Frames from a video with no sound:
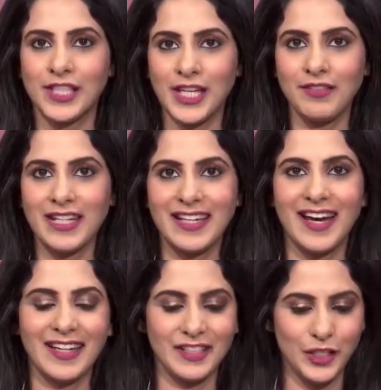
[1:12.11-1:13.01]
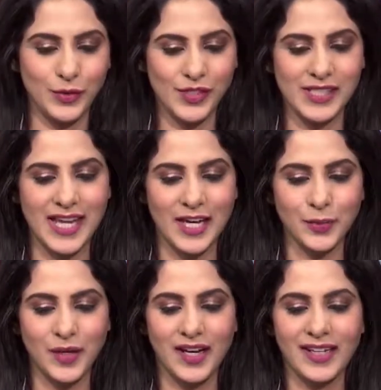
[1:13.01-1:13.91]
TV9 News
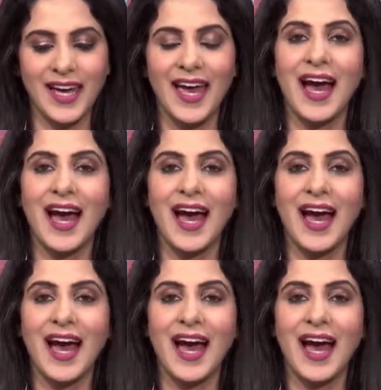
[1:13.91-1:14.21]
Network.